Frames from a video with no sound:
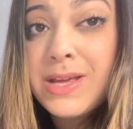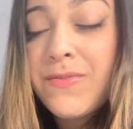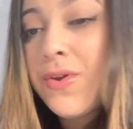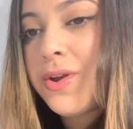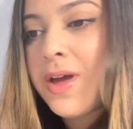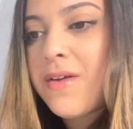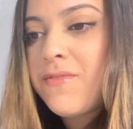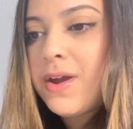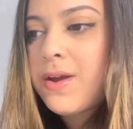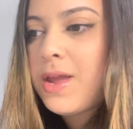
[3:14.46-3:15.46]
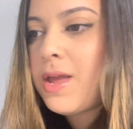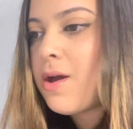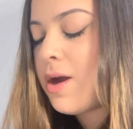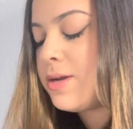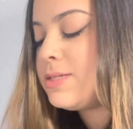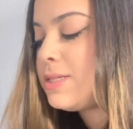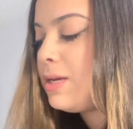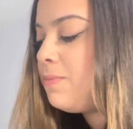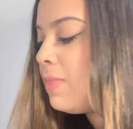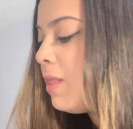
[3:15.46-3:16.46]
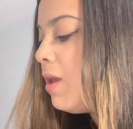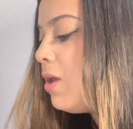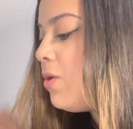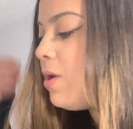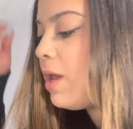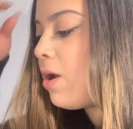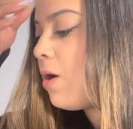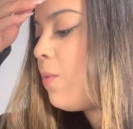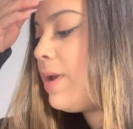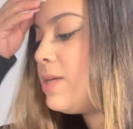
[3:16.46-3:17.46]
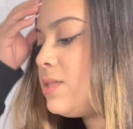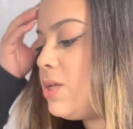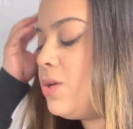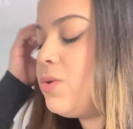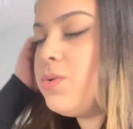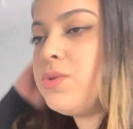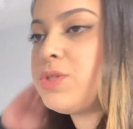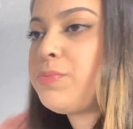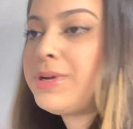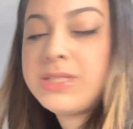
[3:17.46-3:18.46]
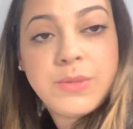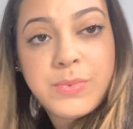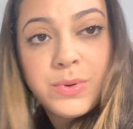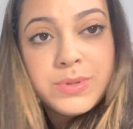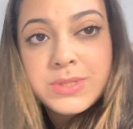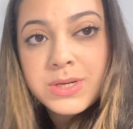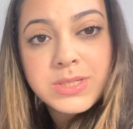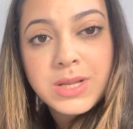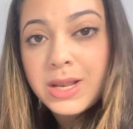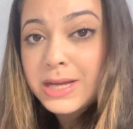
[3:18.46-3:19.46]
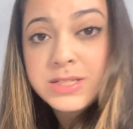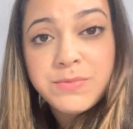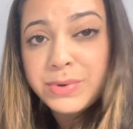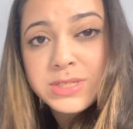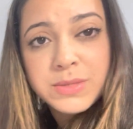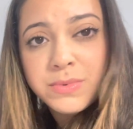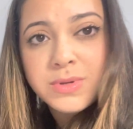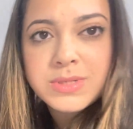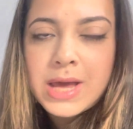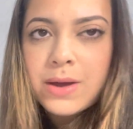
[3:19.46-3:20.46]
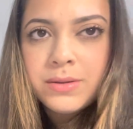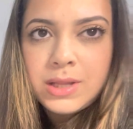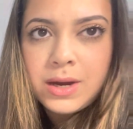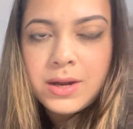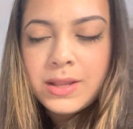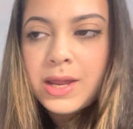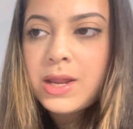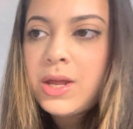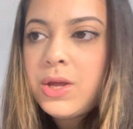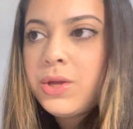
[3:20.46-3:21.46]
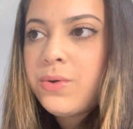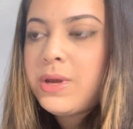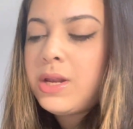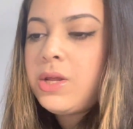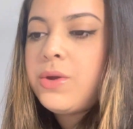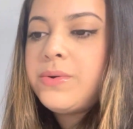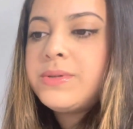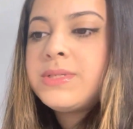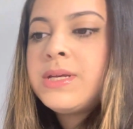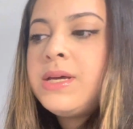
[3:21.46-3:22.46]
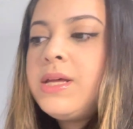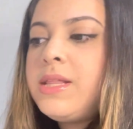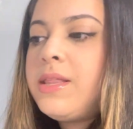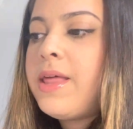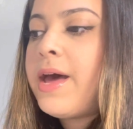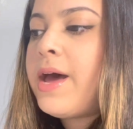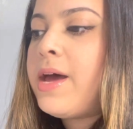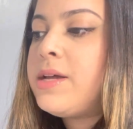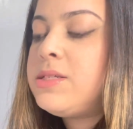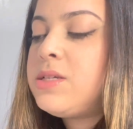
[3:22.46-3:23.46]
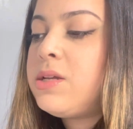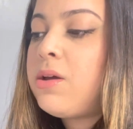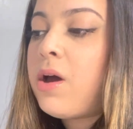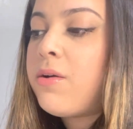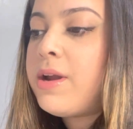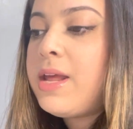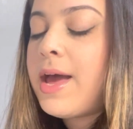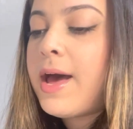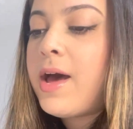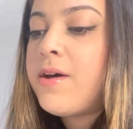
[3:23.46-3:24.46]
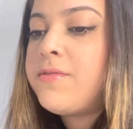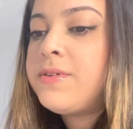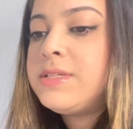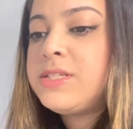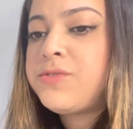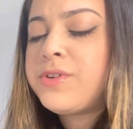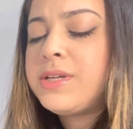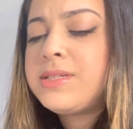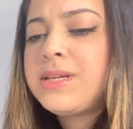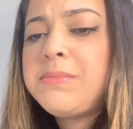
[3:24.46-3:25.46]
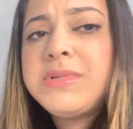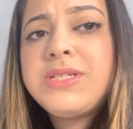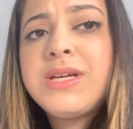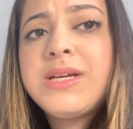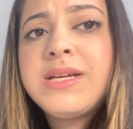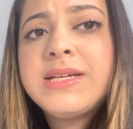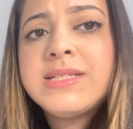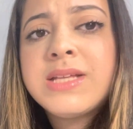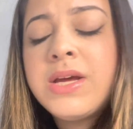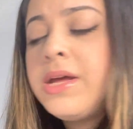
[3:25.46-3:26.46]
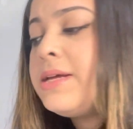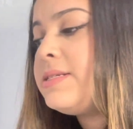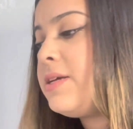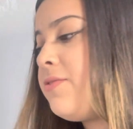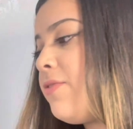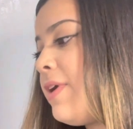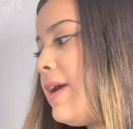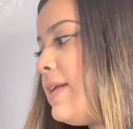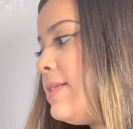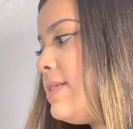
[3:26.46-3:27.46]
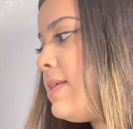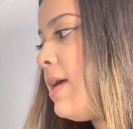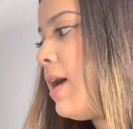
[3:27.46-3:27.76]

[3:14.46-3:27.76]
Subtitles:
if you're not very artsy. You can always use printables. There's lots of printables out there that you can use that already have different images, different